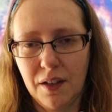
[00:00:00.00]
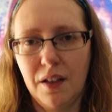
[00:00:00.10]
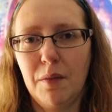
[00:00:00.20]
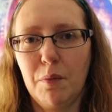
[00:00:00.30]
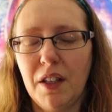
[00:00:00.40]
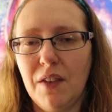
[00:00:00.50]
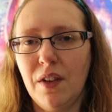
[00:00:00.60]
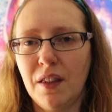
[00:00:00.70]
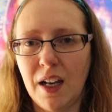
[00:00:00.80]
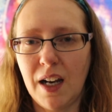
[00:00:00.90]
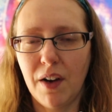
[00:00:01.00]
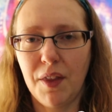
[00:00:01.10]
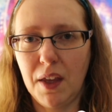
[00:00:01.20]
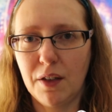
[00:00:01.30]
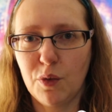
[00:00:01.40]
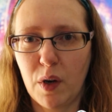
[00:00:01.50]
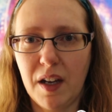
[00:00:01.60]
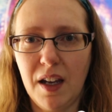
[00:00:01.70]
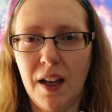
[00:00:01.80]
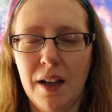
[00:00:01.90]
in believing that everything is
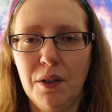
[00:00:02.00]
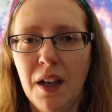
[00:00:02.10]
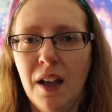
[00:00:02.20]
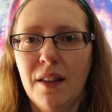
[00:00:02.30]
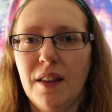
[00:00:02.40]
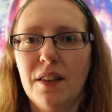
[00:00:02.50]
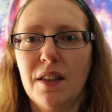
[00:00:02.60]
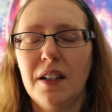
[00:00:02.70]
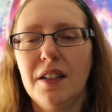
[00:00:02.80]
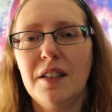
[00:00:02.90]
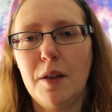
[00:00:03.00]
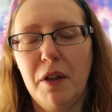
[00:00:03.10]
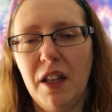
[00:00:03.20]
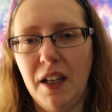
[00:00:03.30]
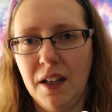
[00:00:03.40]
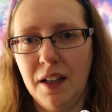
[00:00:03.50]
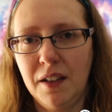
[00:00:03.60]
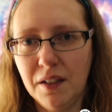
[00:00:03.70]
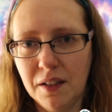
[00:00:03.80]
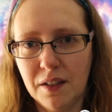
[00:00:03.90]
working out, that there is a
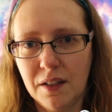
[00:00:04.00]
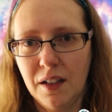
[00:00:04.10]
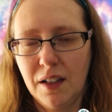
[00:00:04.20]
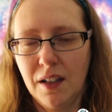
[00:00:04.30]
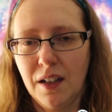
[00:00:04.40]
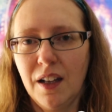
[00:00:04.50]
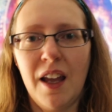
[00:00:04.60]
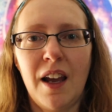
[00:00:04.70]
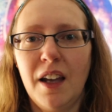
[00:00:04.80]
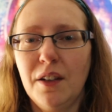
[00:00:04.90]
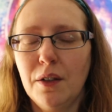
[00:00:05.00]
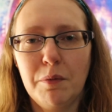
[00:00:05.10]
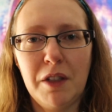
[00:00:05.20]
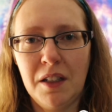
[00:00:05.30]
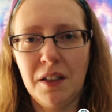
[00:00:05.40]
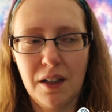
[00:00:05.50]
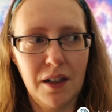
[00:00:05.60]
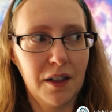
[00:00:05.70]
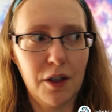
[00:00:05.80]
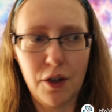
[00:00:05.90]
plan. And I don't mean
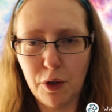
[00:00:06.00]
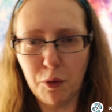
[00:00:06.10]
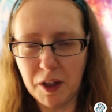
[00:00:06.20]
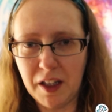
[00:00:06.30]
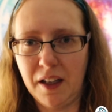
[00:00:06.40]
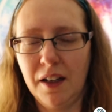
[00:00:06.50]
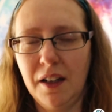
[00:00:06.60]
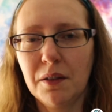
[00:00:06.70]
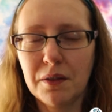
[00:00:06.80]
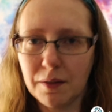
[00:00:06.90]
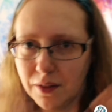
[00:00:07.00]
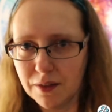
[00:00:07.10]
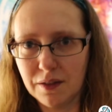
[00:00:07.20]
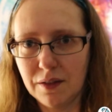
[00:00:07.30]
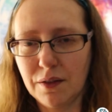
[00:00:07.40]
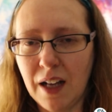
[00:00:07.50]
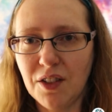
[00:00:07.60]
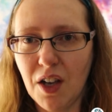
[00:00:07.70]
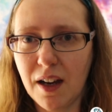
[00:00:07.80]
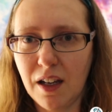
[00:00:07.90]
a Q plan. I don't Not
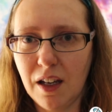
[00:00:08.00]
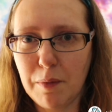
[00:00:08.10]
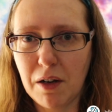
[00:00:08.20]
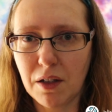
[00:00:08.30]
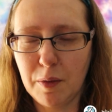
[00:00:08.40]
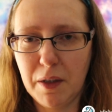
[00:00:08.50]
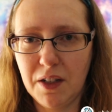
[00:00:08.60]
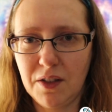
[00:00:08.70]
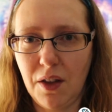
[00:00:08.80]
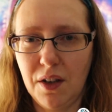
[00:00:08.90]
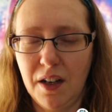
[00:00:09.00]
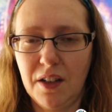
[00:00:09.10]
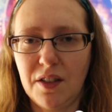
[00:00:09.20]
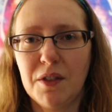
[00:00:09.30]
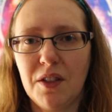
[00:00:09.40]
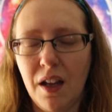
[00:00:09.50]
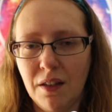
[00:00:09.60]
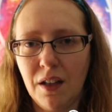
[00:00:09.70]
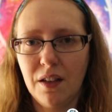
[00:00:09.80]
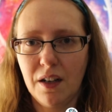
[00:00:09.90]
talking about conspiracy theories. I'm saying
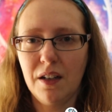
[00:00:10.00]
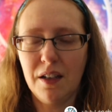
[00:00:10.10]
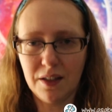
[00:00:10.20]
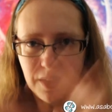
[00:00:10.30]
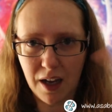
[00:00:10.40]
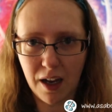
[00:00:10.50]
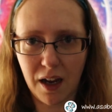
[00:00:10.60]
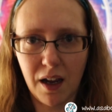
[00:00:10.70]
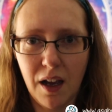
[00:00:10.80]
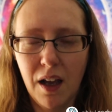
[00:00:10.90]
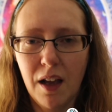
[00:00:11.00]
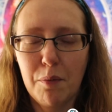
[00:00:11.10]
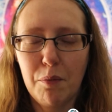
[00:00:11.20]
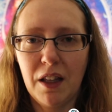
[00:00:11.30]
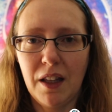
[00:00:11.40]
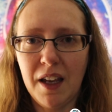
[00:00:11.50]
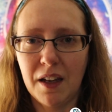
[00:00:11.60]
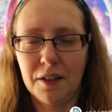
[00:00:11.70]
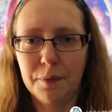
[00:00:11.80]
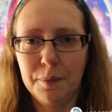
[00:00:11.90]
that there is a
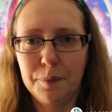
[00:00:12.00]
plan